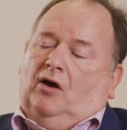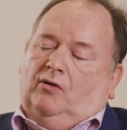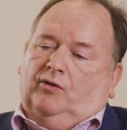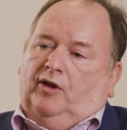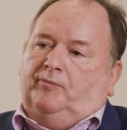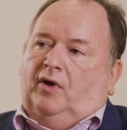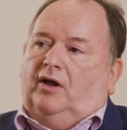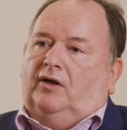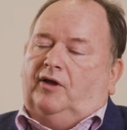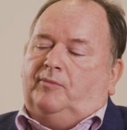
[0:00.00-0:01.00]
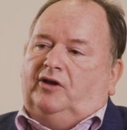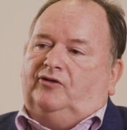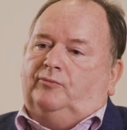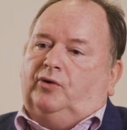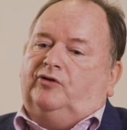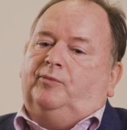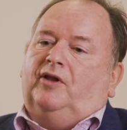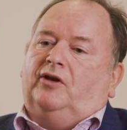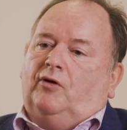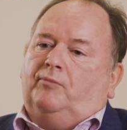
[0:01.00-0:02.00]
or they're based on books, but
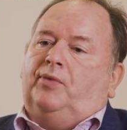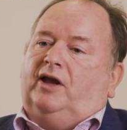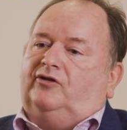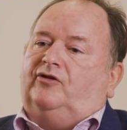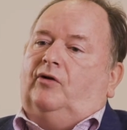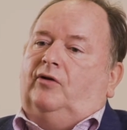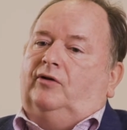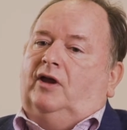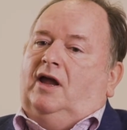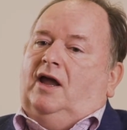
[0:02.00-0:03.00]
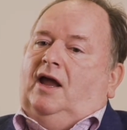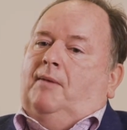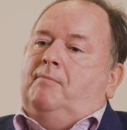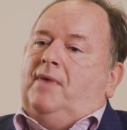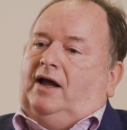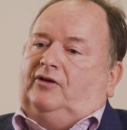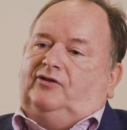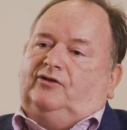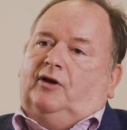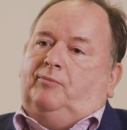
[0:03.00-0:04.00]
they're not based on
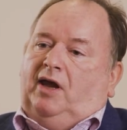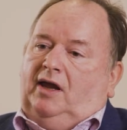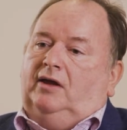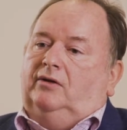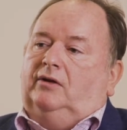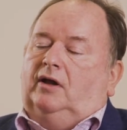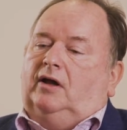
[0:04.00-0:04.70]
mass appeal